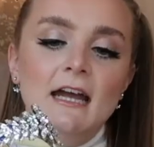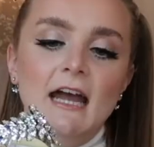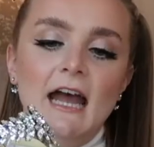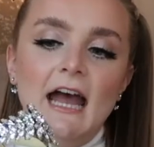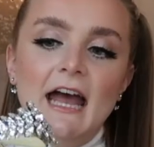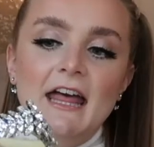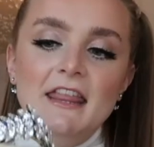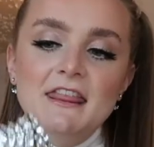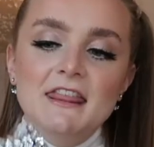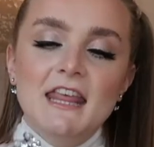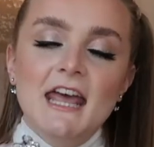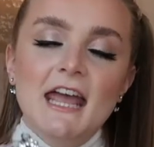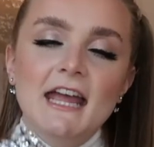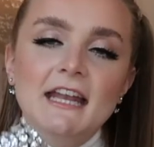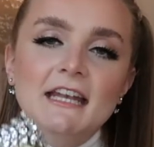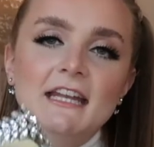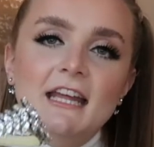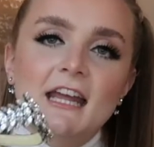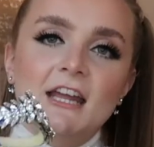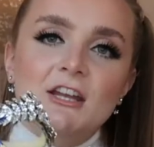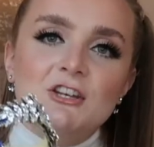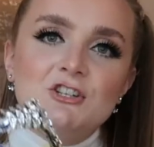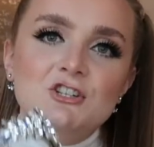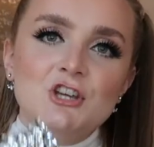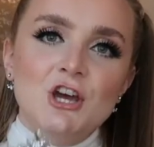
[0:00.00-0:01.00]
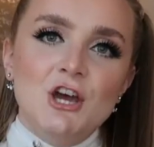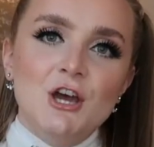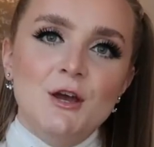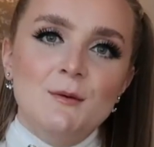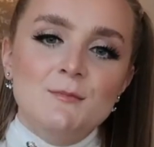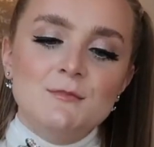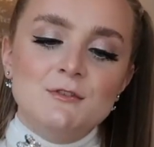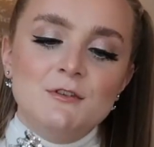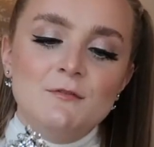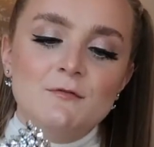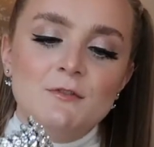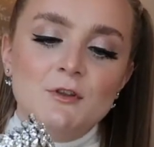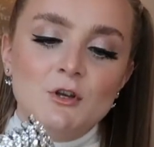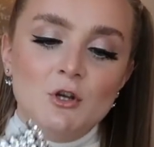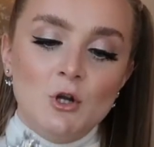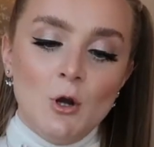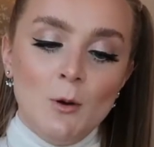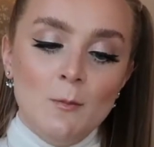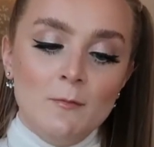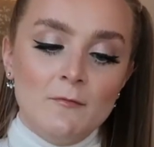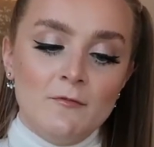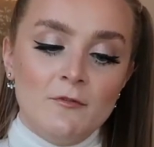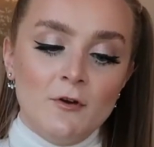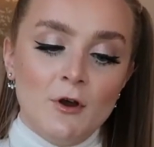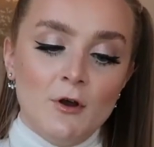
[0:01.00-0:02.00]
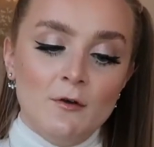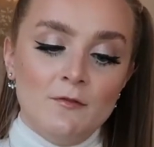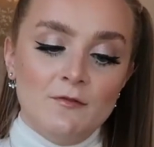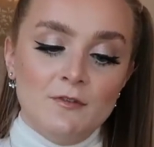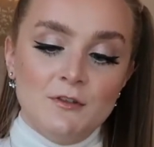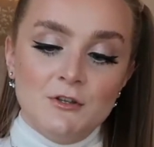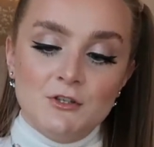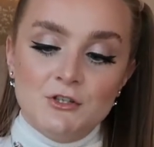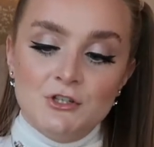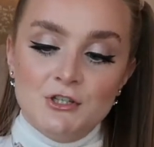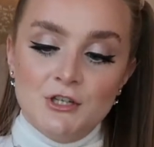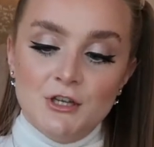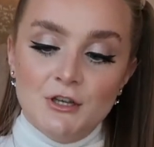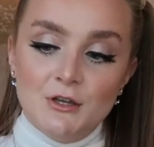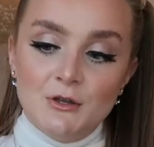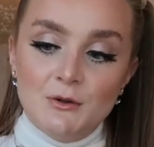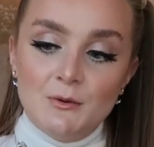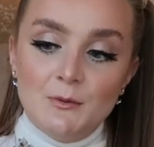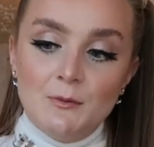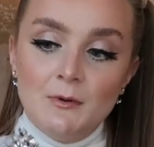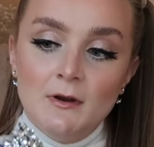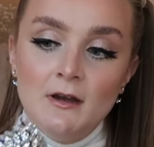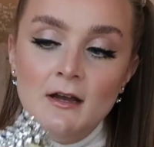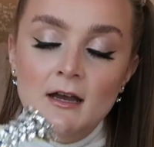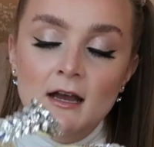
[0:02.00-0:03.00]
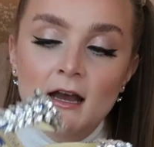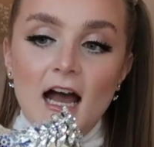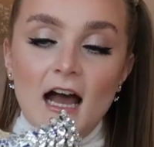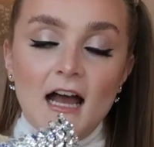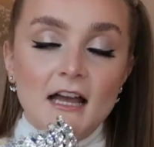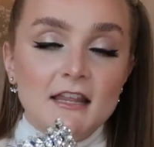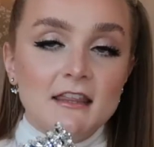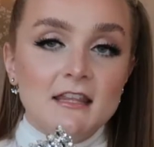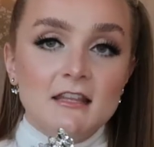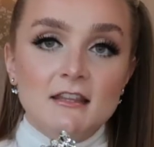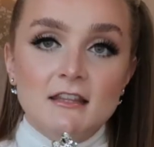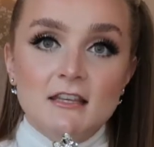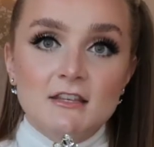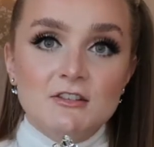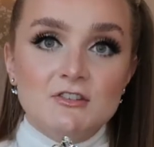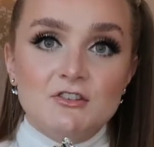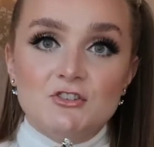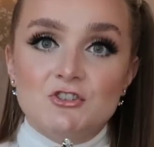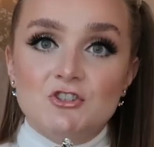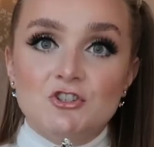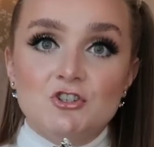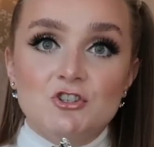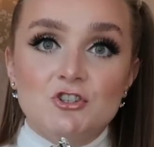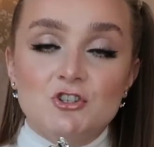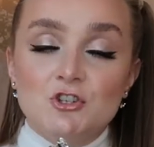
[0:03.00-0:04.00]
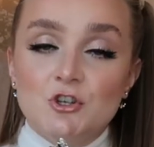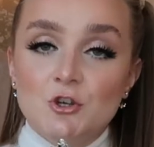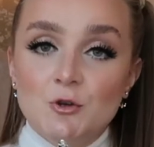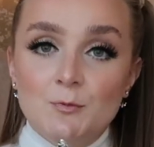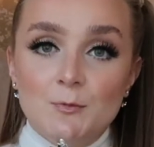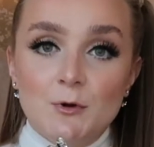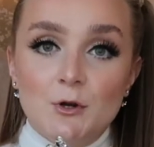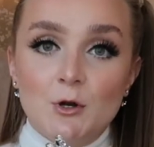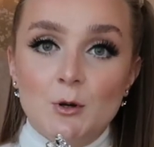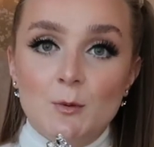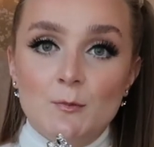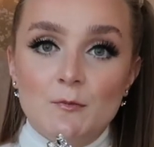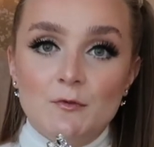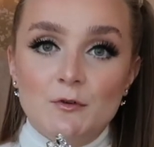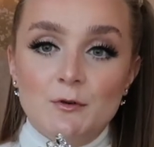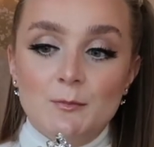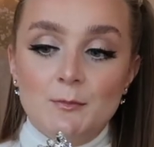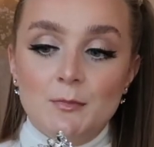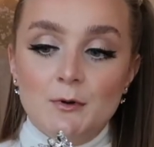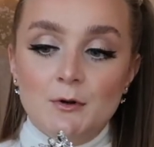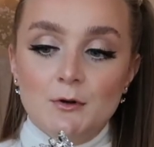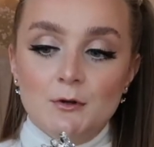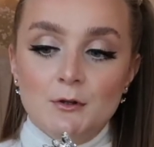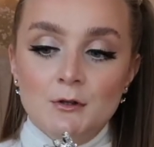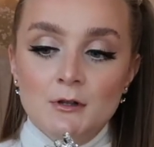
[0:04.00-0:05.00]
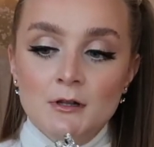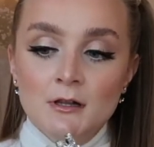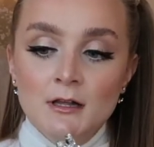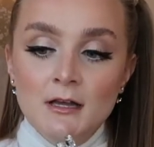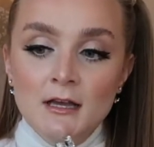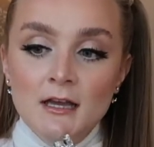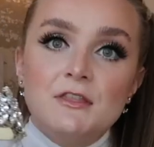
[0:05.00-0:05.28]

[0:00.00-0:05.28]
And then in terms of the comfort of the shoe, I think these are super comfortable.